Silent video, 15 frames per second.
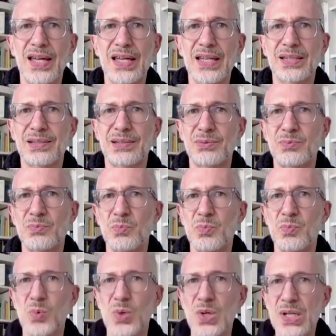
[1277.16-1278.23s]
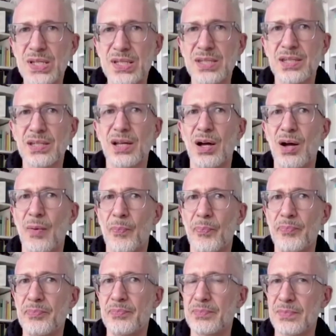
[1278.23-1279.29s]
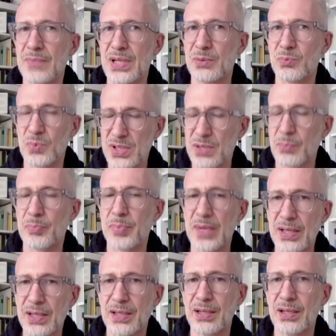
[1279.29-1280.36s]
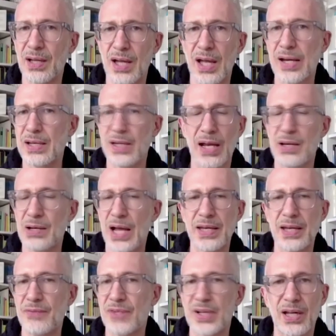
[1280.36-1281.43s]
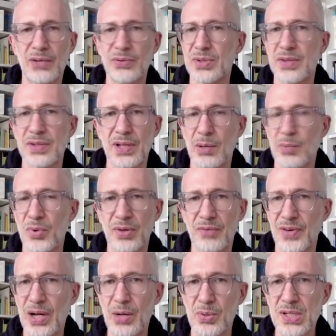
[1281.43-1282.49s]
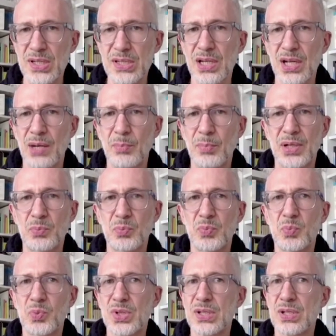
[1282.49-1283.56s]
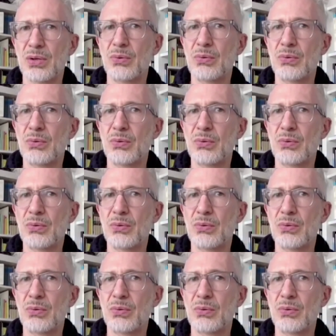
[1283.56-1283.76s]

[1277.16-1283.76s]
it was a big, and I never counted the number of hours, but it was